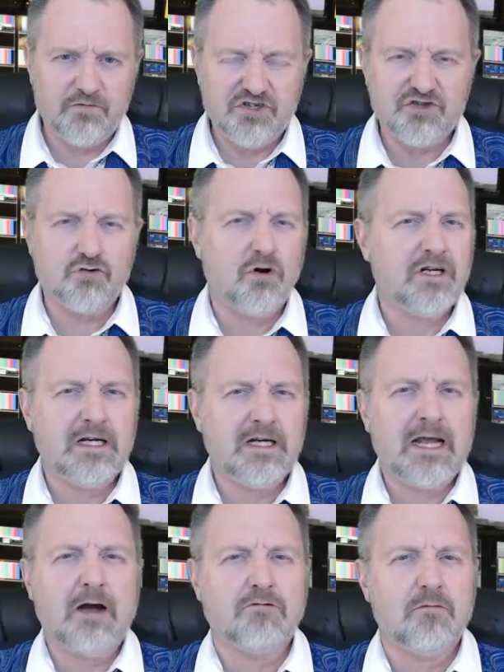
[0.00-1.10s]

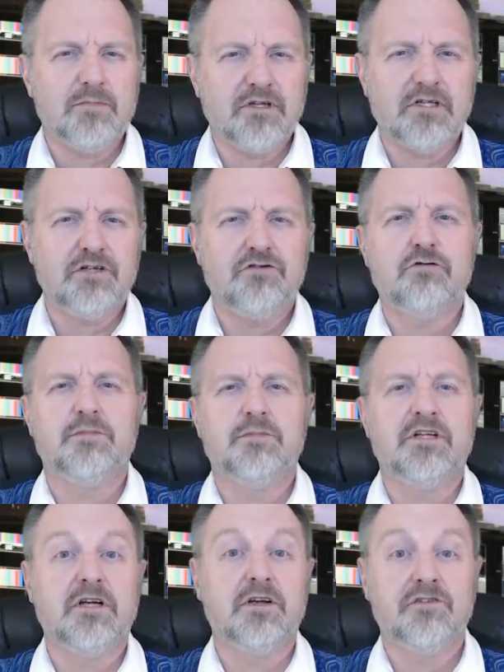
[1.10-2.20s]
destroying our ability to
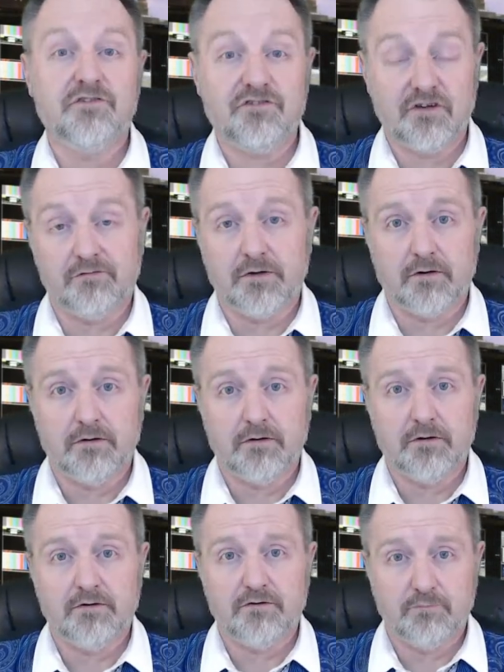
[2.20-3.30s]
be civil
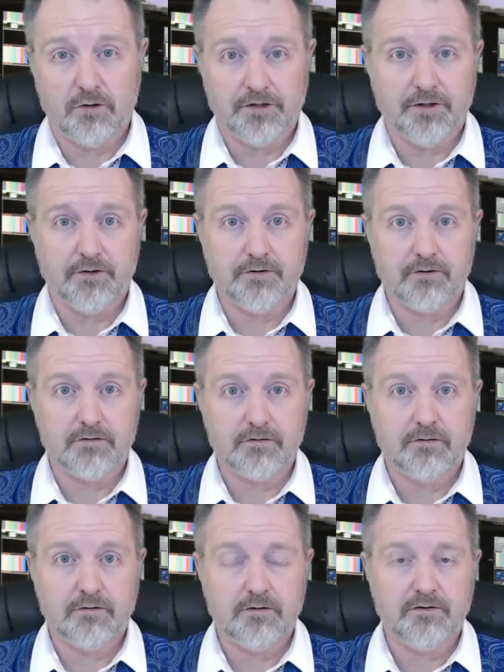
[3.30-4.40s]
to one another.
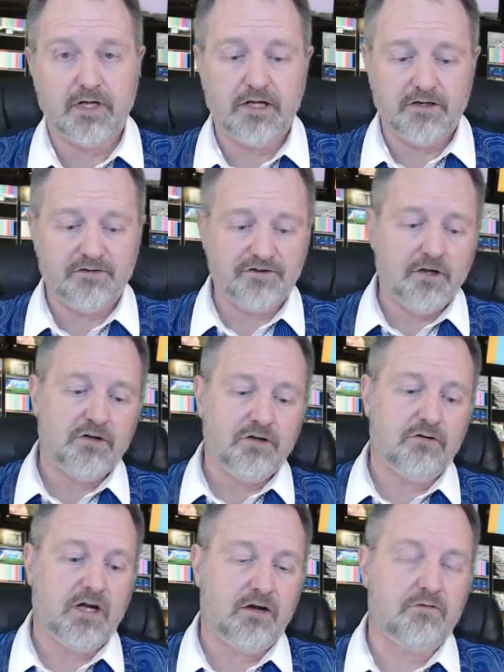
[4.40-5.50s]
That is,
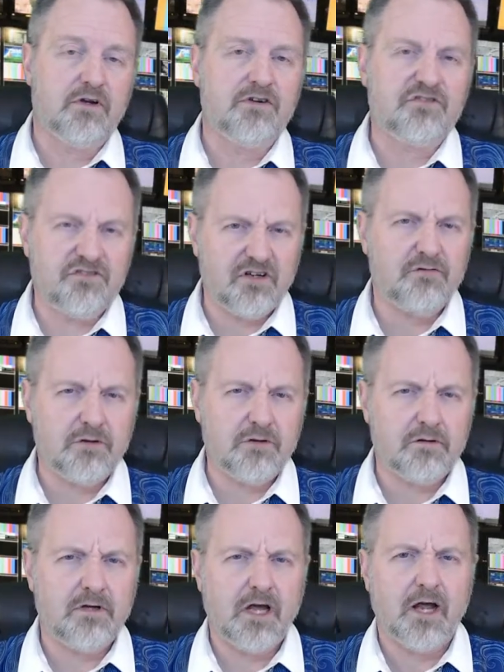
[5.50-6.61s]
to have
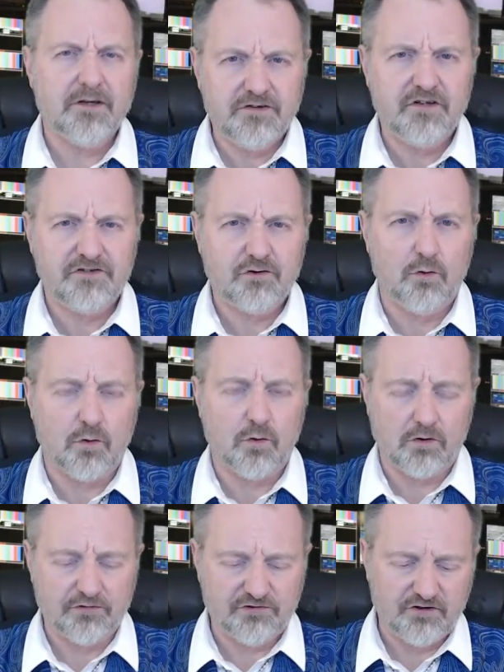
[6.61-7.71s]
civil
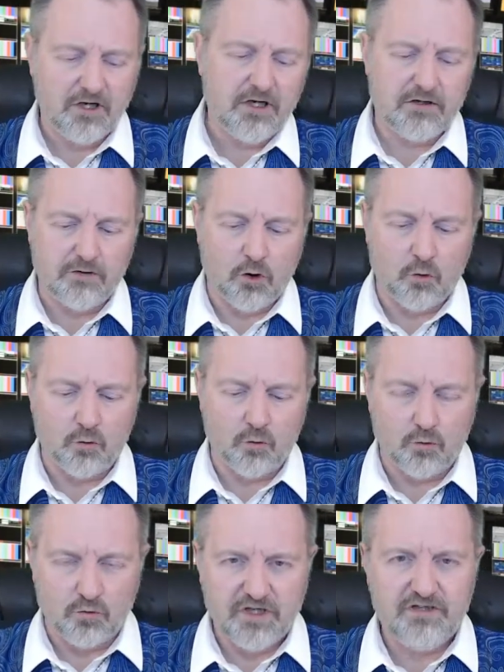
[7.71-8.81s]
discourse, you know,
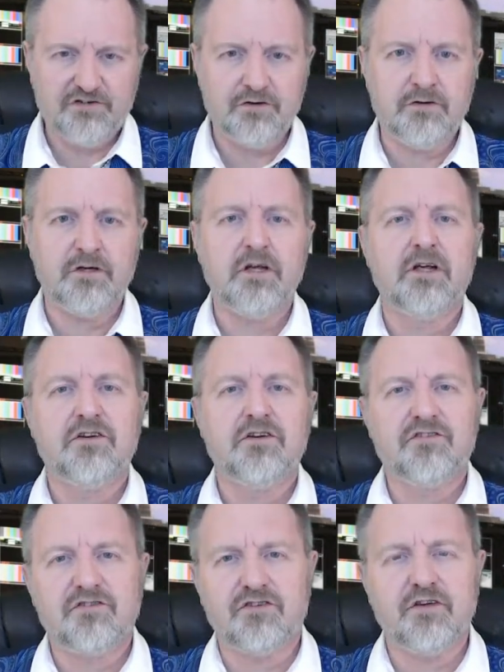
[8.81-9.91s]
reasoned
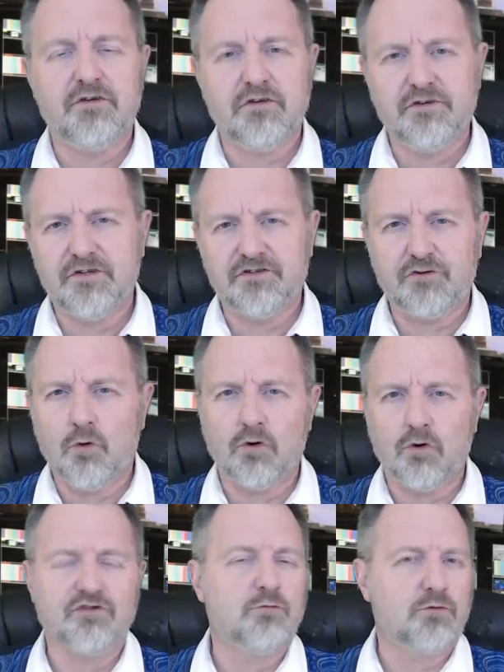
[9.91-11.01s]
civil
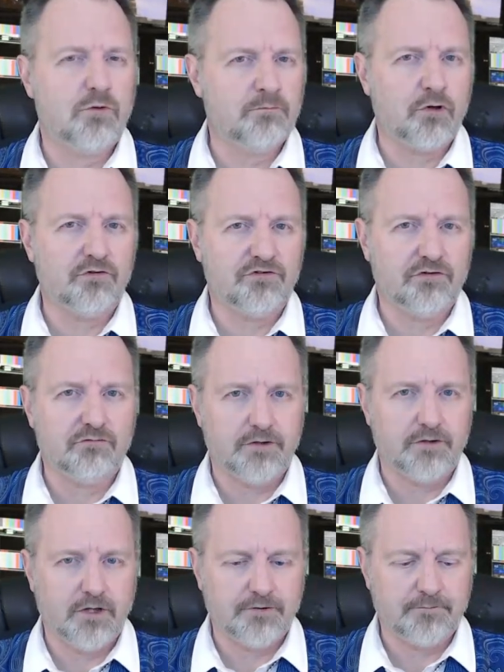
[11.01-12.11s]
discourse with one person to
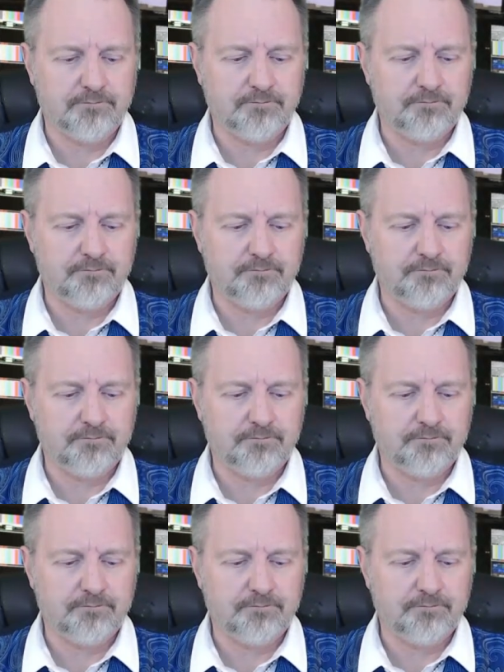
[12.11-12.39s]
another.